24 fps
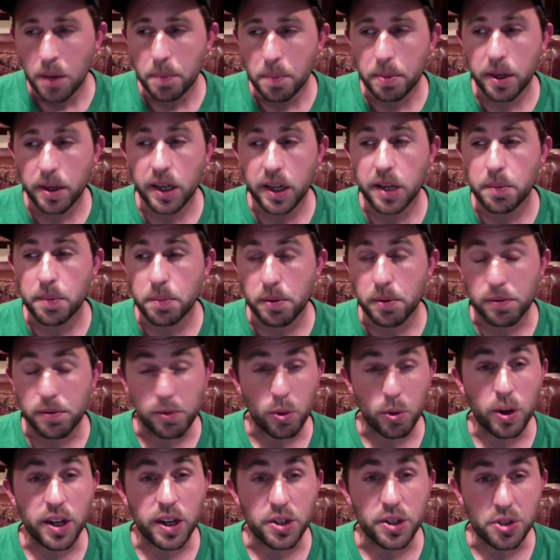But
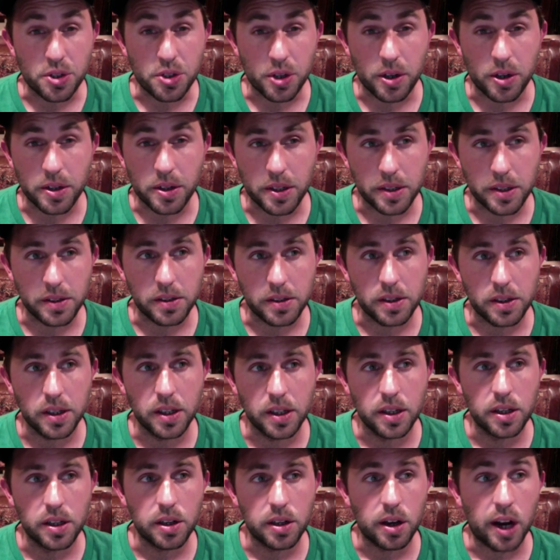before I started,
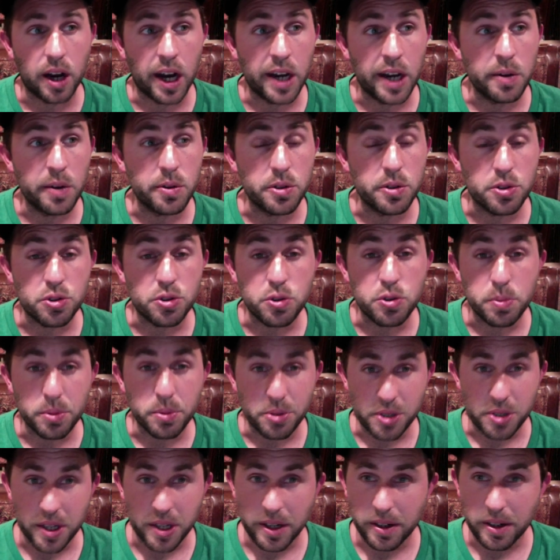I was super
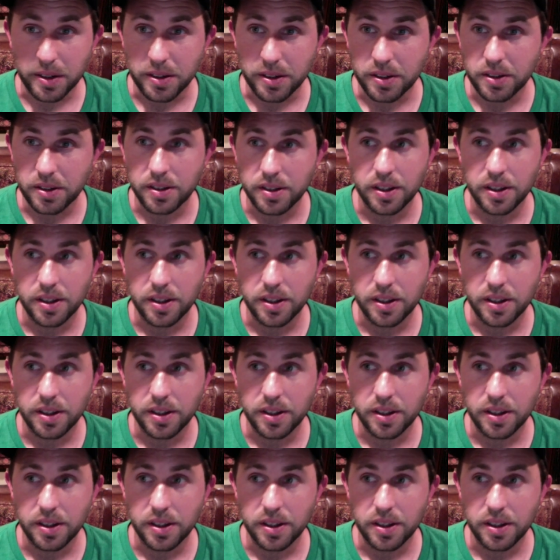scared.